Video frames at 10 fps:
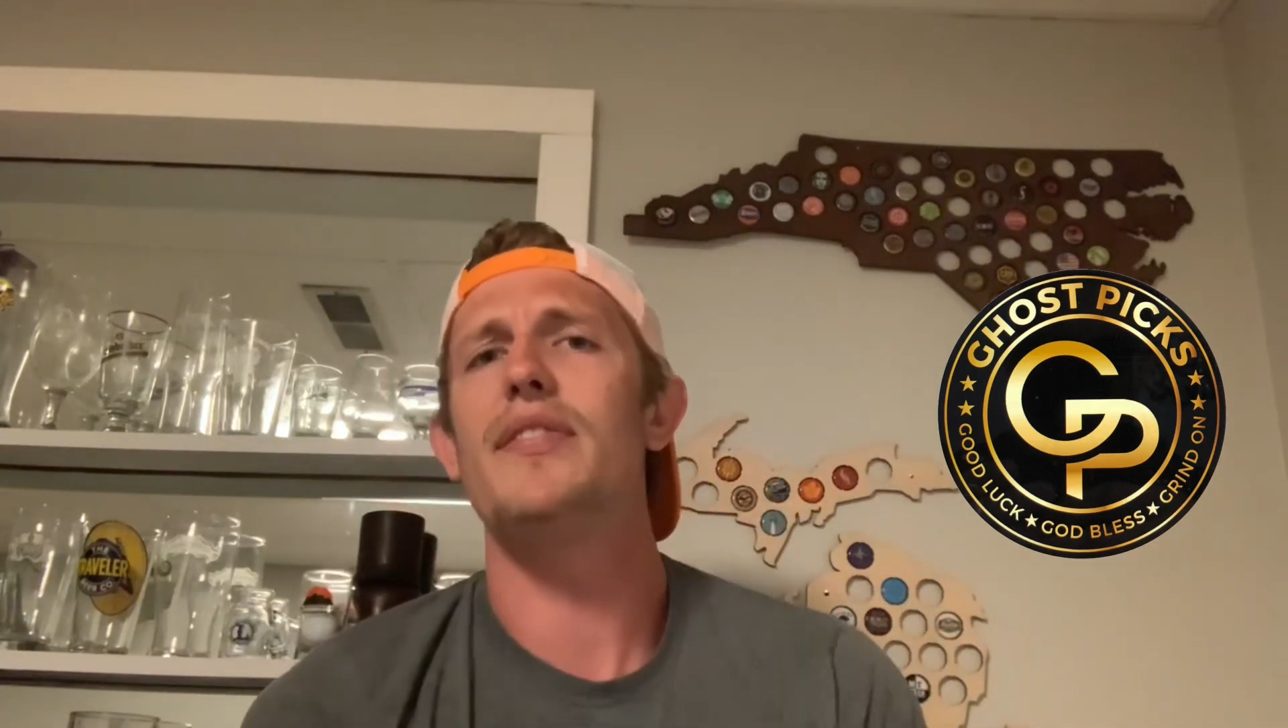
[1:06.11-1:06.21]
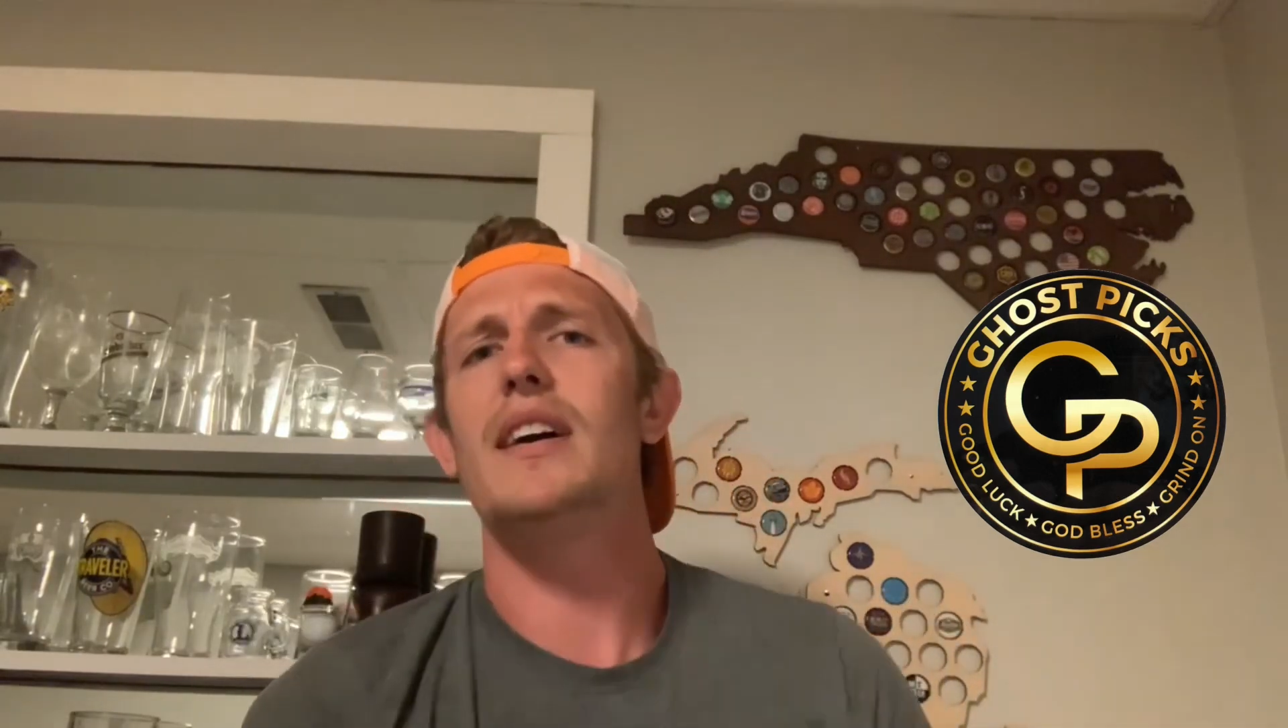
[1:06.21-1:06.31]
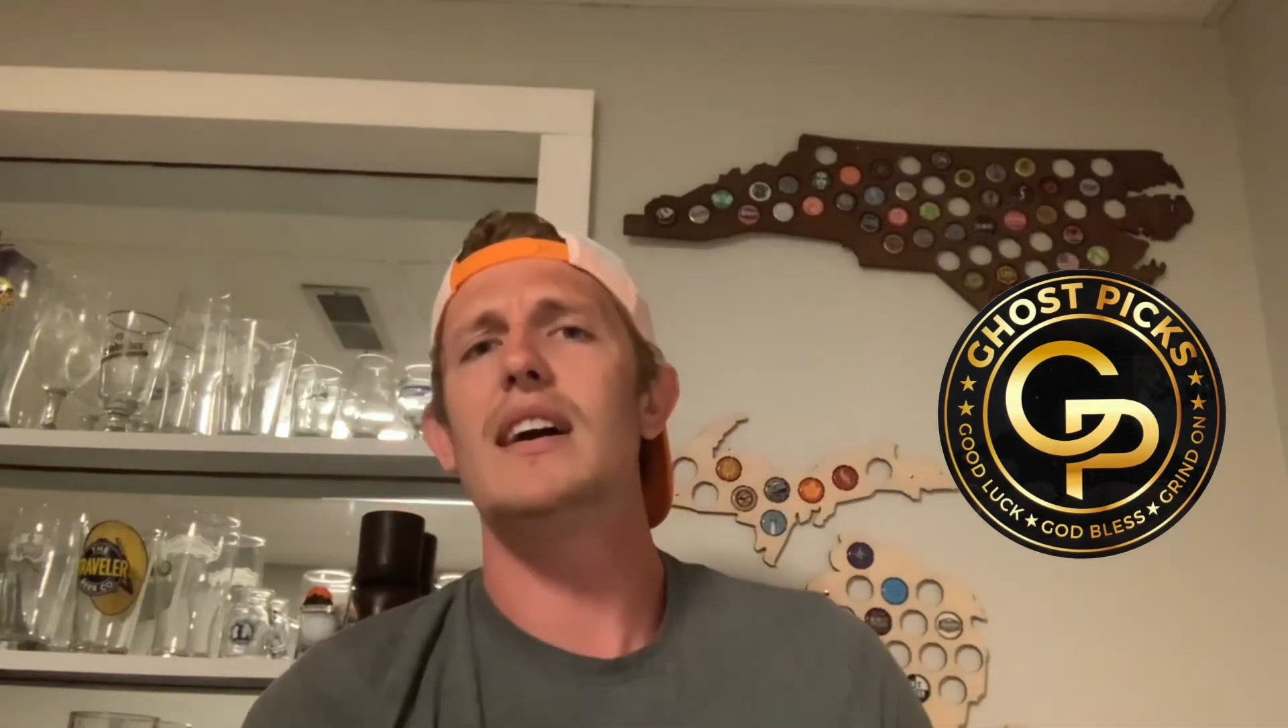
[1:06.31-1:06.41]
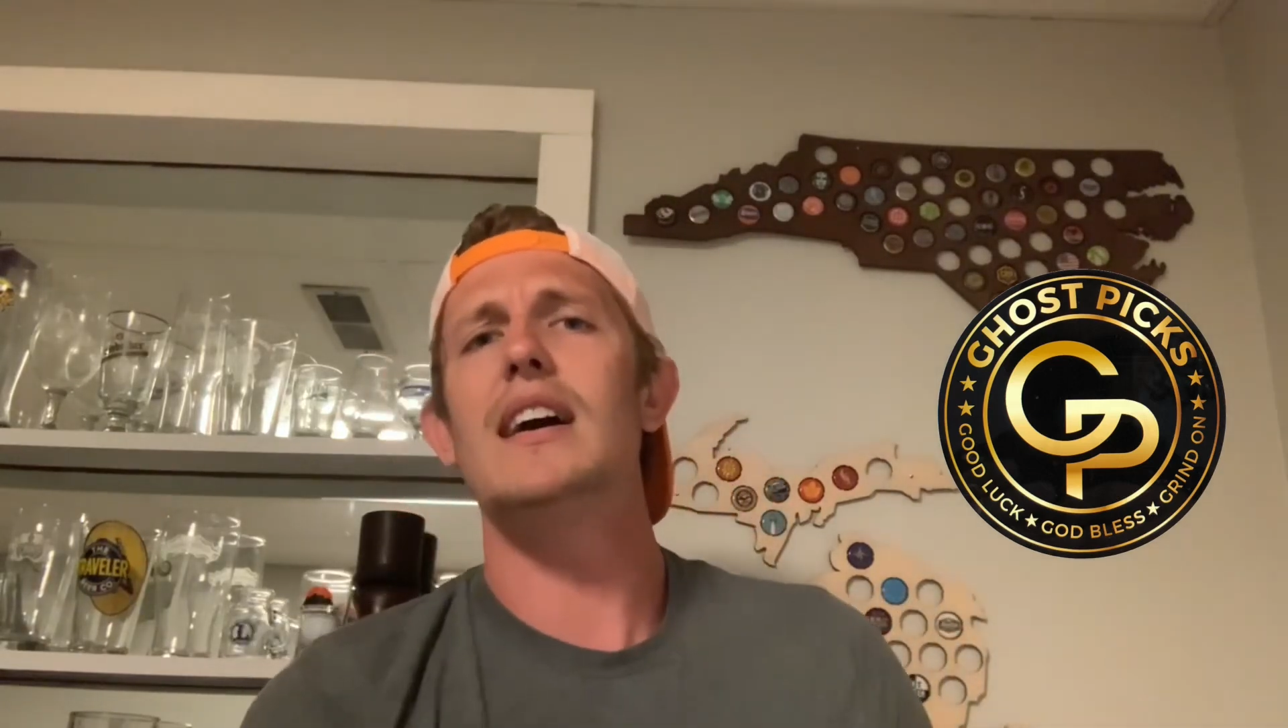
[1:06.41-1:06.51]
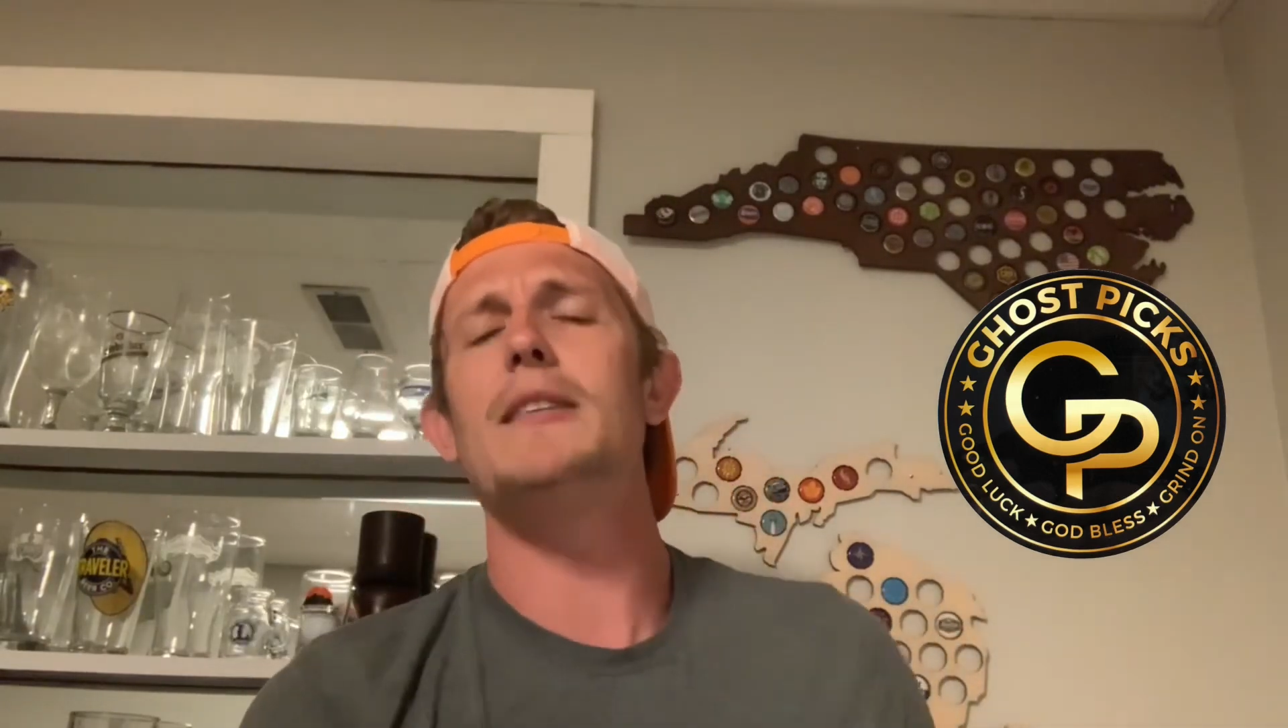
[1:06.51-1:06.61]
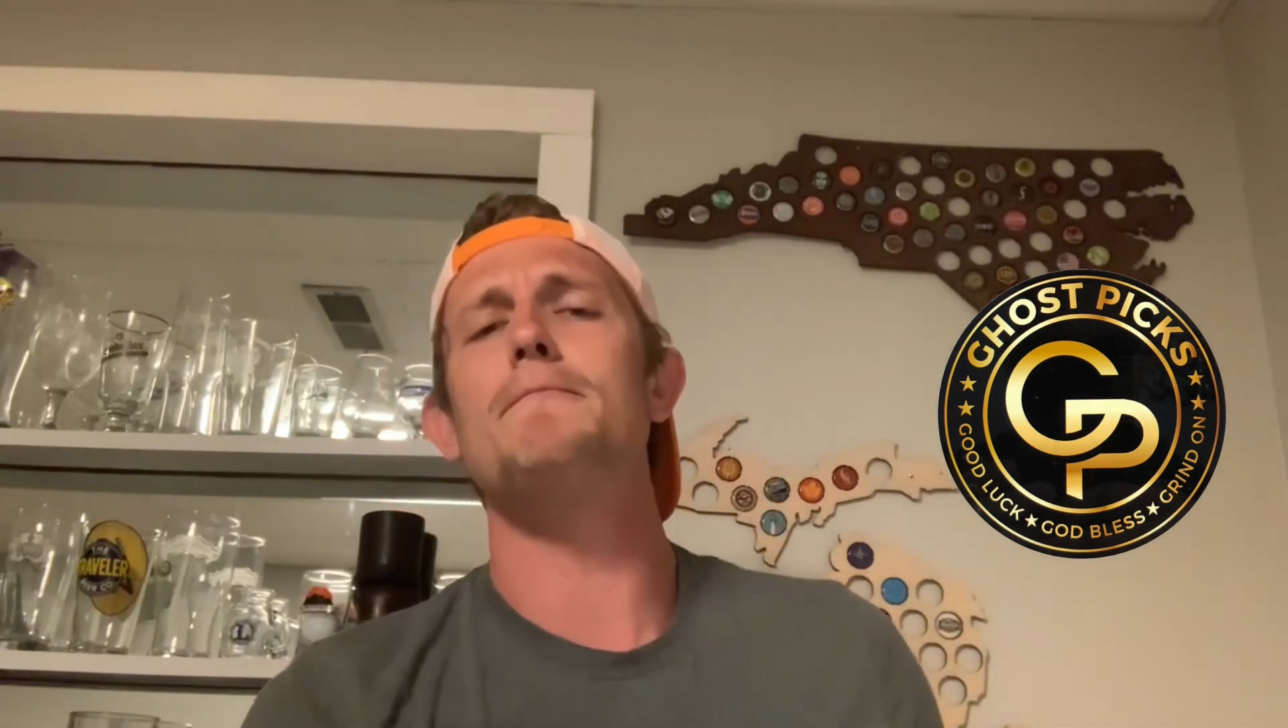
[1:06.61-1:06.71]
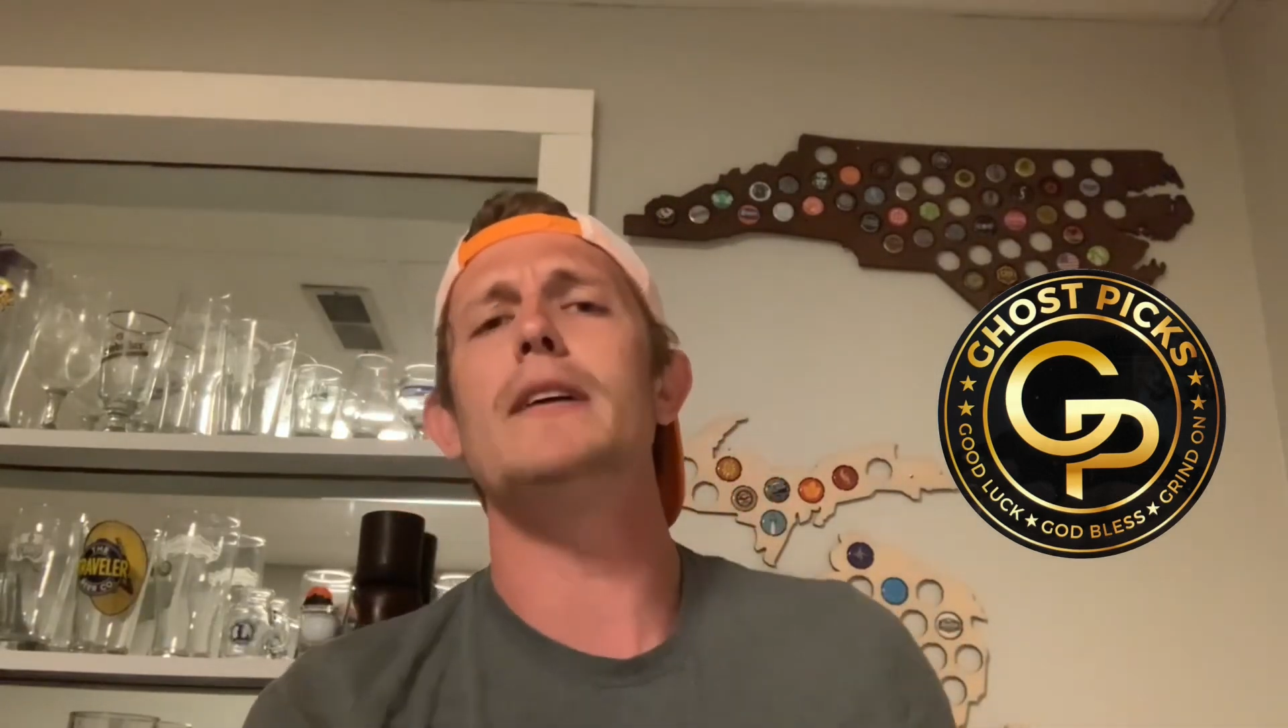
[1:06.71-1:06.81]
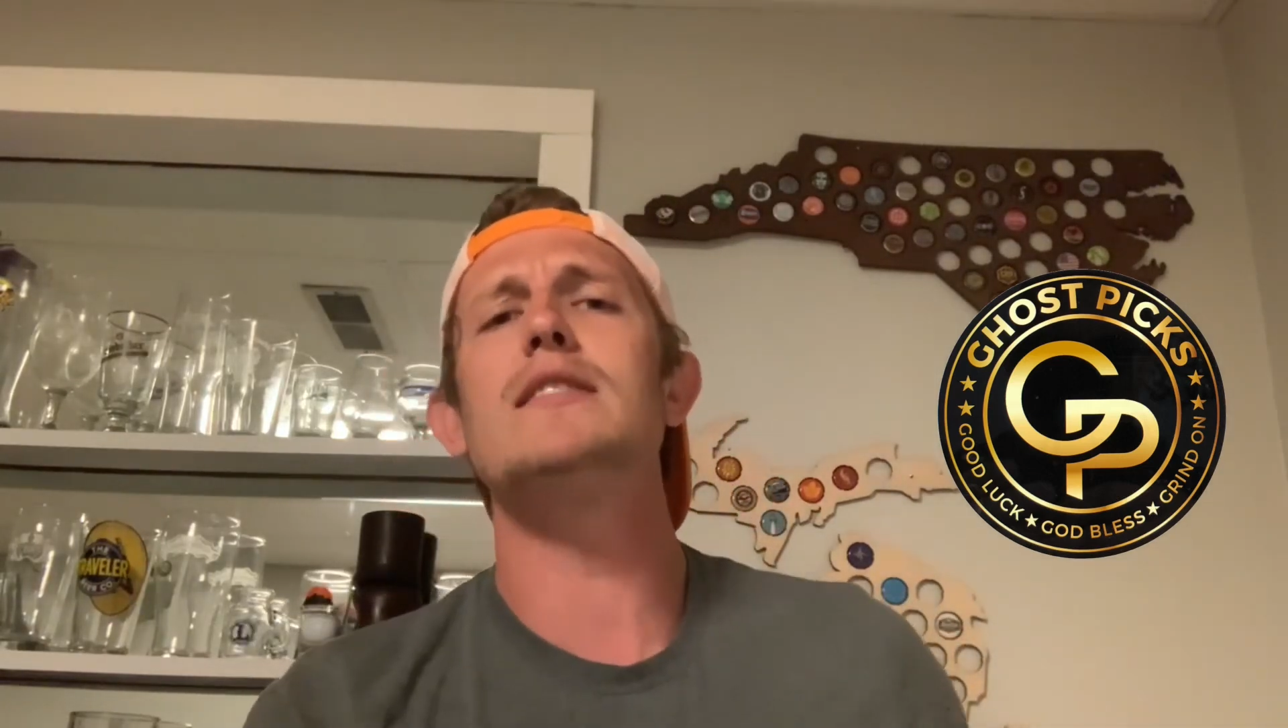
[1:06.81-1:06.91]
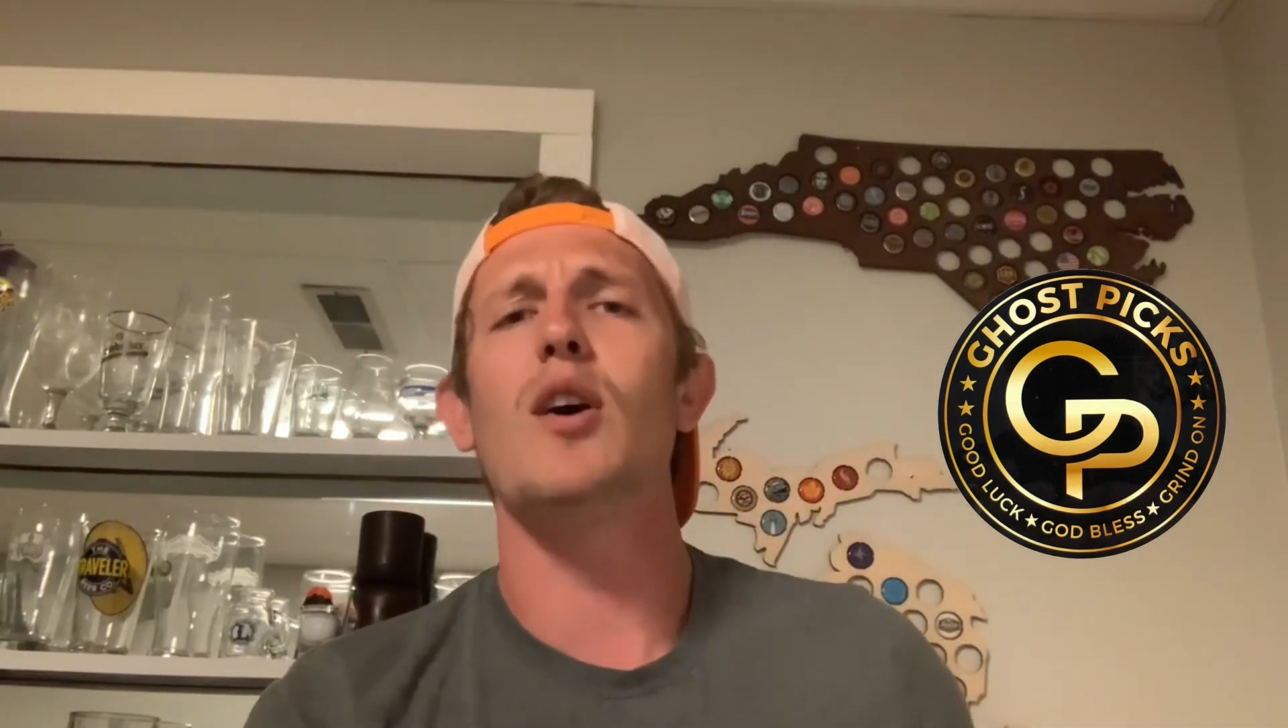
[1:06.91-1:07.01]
Um, it's a